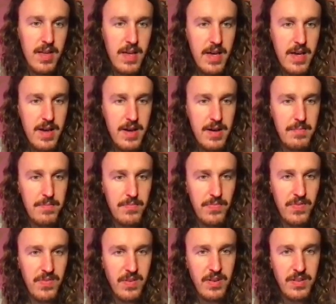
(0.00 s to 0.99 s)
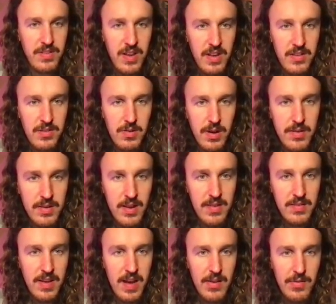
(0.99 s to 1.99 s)
You can see it's quite
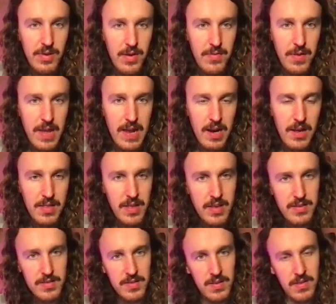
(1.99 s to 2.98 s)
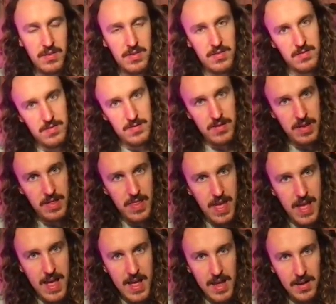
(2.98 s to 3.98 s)
detailed. You even get like these in the
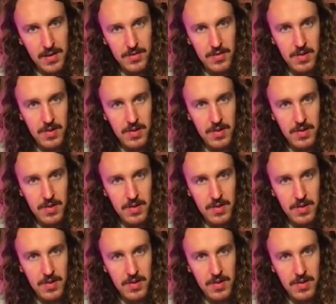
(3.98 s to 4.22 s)
hand.